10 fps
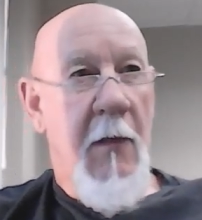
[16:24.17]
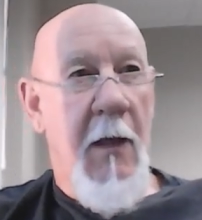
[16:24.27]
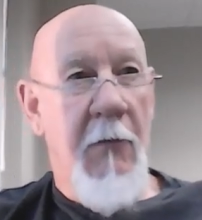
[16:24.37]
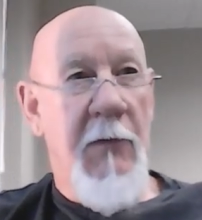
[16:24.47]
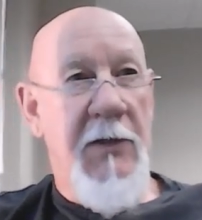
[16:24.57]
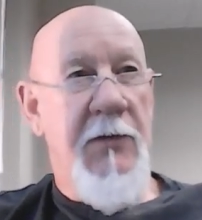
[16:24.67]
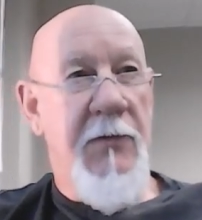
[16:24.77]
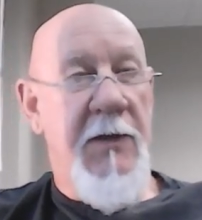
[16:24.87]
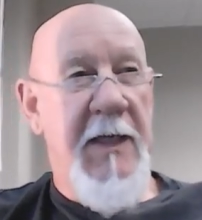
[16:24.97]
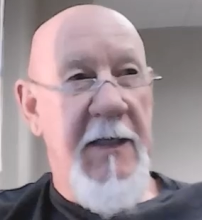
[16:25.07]
and went to
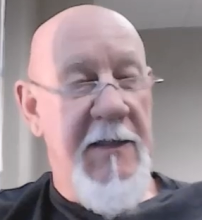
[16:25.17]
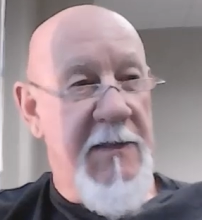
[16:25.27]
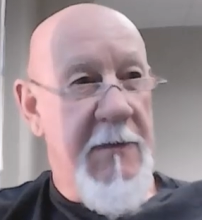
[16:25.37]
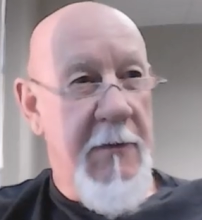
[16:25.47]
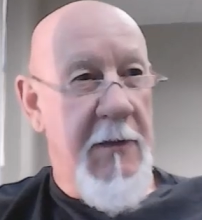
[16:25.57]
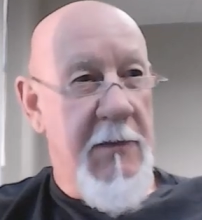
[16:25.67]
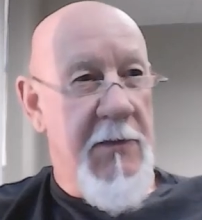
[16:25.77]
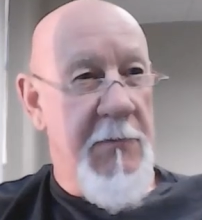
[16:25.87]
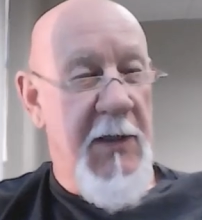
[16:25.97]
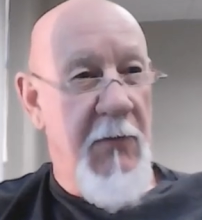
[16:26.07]
the dentist to get
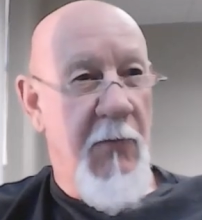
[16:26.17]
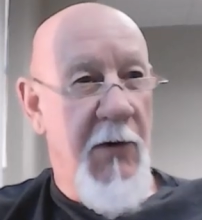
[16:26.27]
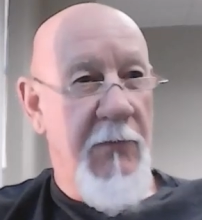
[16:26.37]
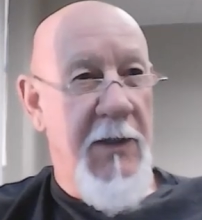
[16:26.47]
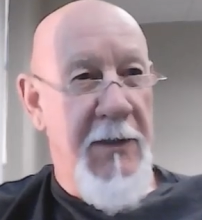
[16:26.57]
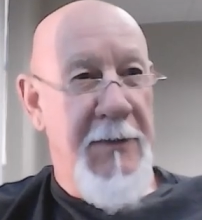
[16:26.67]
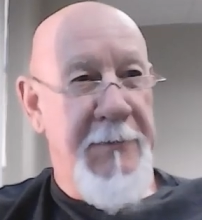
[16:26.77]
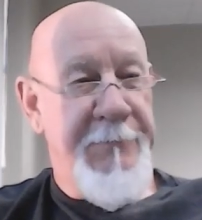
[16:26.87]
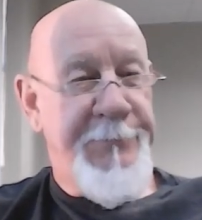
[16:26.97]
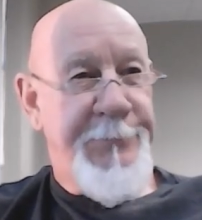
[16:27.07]
some dental work
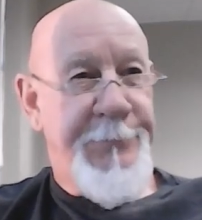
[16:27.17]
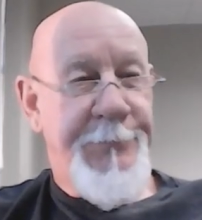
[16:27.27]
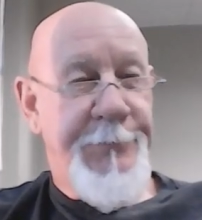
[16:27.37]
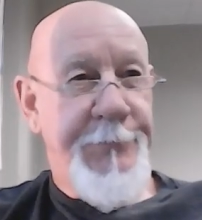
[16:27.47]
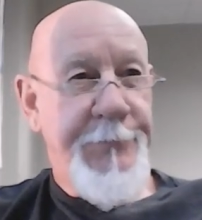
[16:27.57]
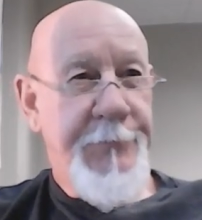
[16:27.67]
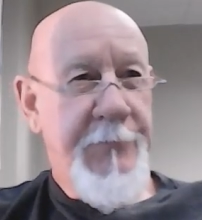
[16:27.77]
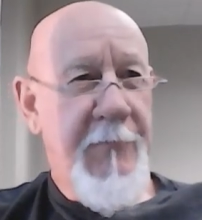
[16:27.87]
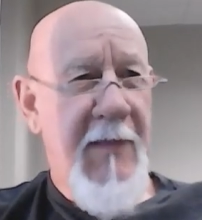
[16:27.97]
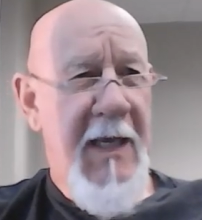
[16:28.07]
done,
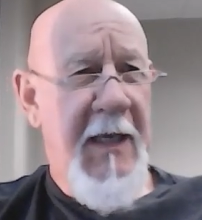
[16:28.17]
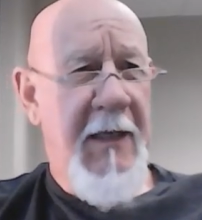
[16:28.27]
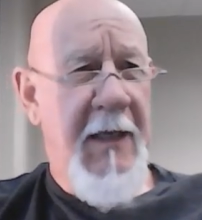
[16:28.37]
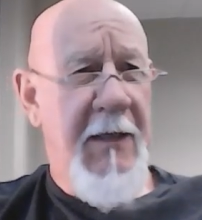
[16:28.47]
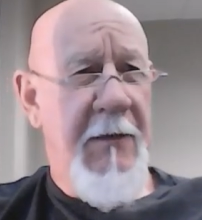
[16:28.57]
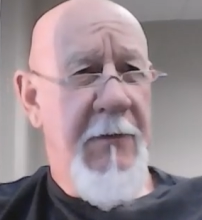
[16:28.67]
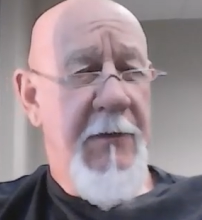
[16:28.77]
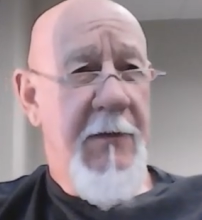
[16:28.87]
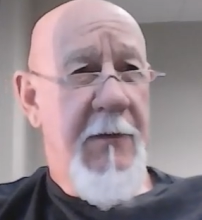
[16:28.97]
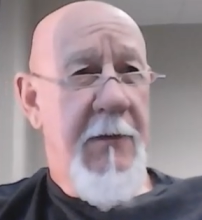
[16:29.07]
and they
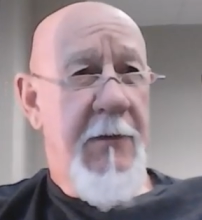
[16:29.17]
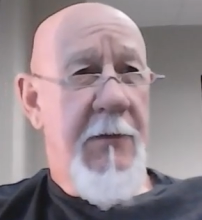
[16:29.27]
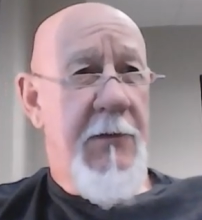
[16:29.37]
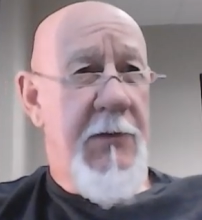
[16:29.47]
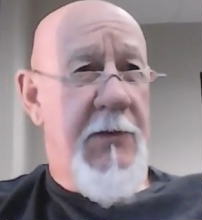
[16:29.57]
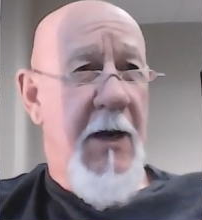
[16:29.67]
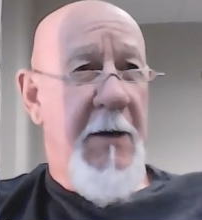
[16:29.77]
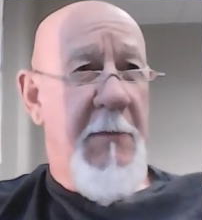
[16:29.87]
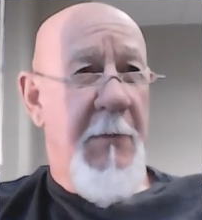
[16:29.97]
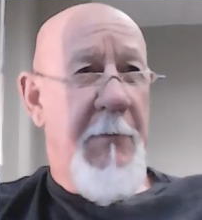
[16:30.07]
shot
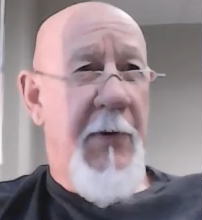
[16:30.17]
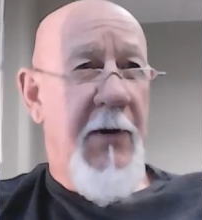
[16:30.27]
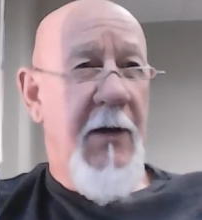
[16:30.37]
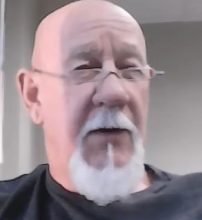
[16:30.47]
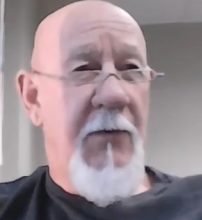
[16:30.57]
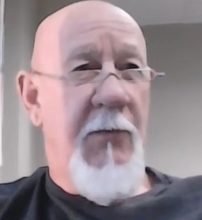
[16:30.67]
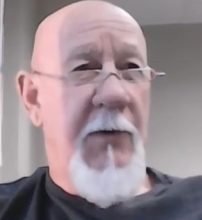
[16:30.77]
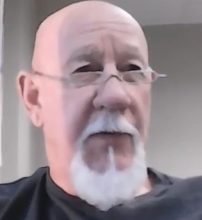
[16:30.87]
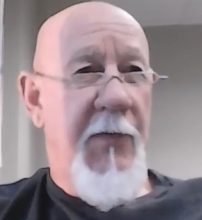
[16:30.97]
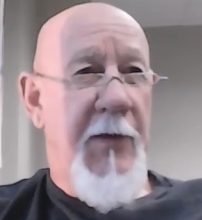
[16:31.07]
him up pretty good
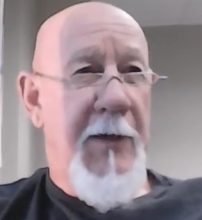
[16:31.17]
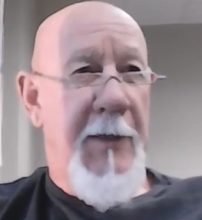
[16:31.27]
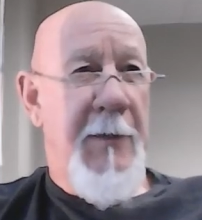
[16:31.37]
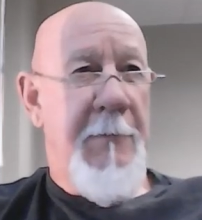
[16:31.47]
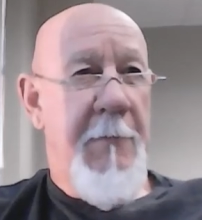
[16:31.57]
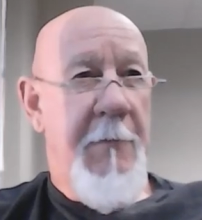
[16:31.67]
with the